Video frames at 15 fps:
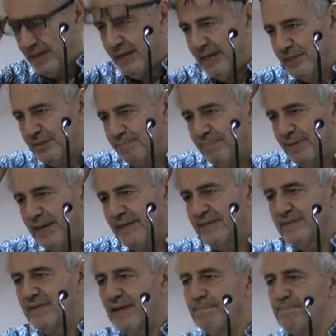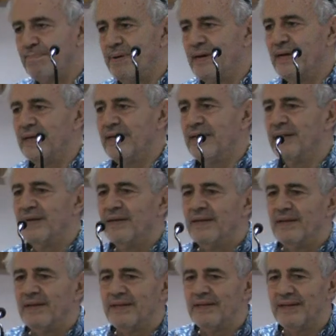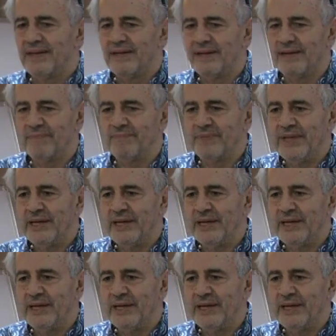is picked up by, um,